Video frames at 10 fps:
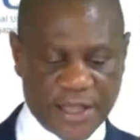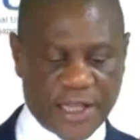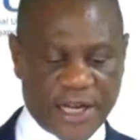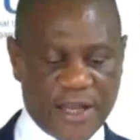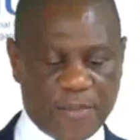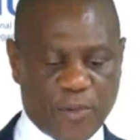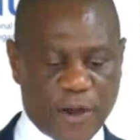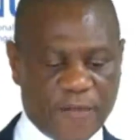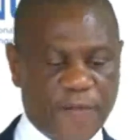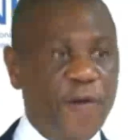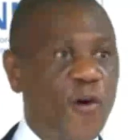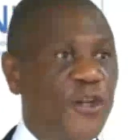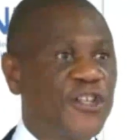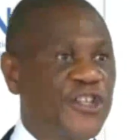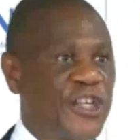
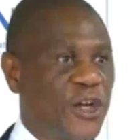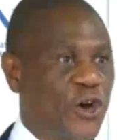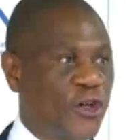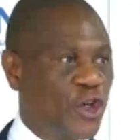$3.4 trillion